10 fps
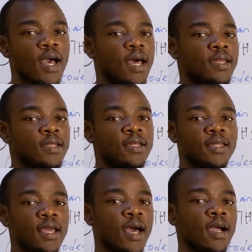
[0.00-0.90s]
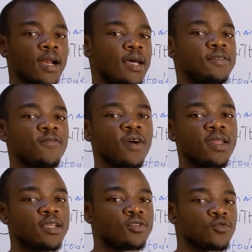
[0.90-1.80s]
and they are
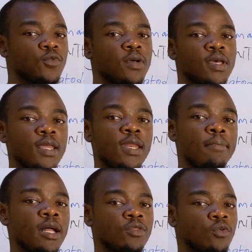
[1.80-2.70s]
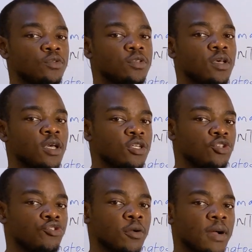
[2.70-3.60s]
classified into the nematodes,
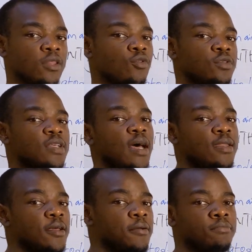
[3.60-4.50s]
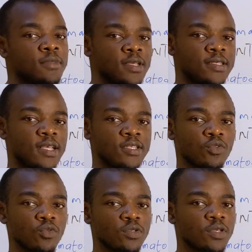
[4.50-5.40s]
trematodes, and the
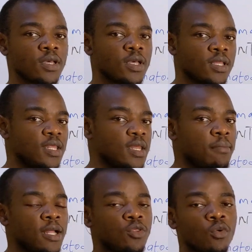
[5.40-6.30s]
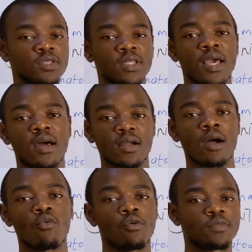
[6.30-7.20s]
cestodes. The nematodes, they are
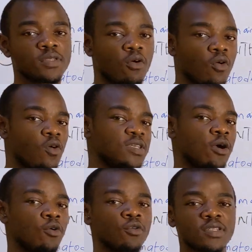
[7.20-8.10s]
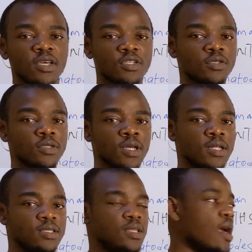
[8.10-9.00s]
roundworms. On their cross section,
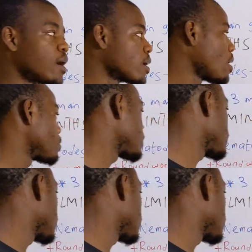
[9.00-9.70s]
they are round.